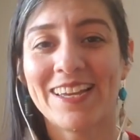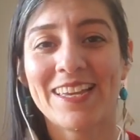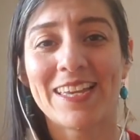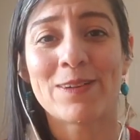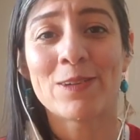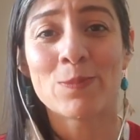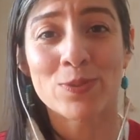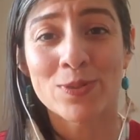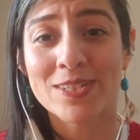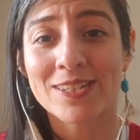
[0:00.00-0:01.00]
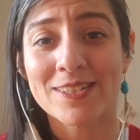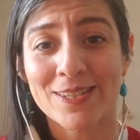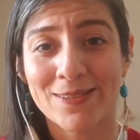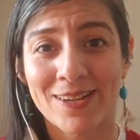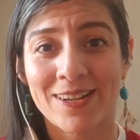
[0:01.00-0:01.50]
how important
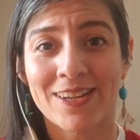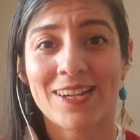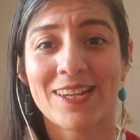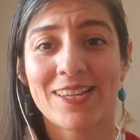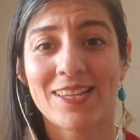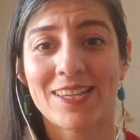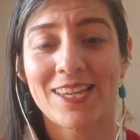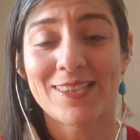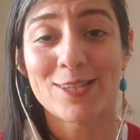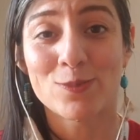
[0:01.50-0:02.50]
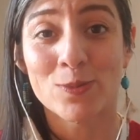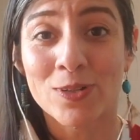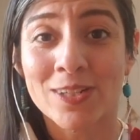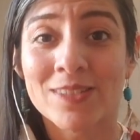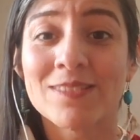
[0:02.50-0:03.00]
you are in this
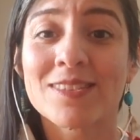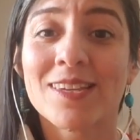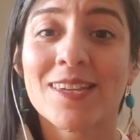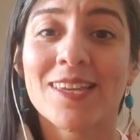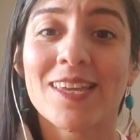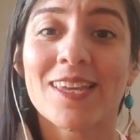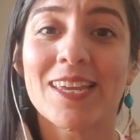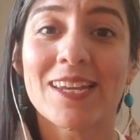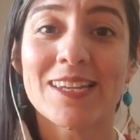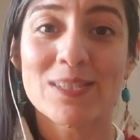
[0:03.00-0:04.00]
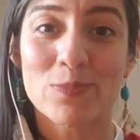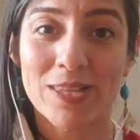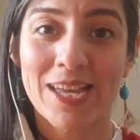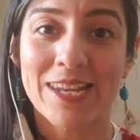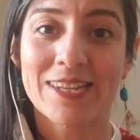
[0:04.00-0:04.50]
world, in this
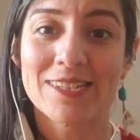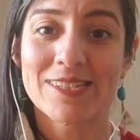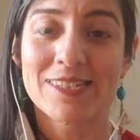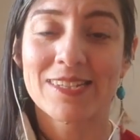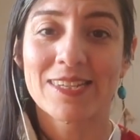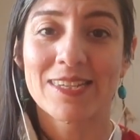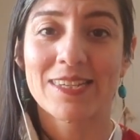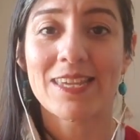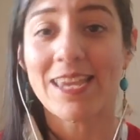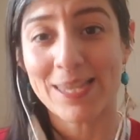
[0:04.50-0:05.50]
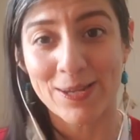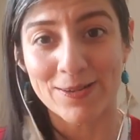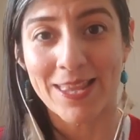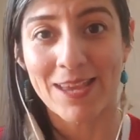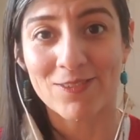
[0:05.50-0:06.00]
planet, in your
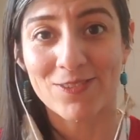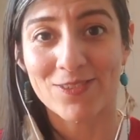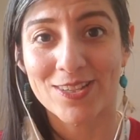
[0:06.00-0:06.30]
life.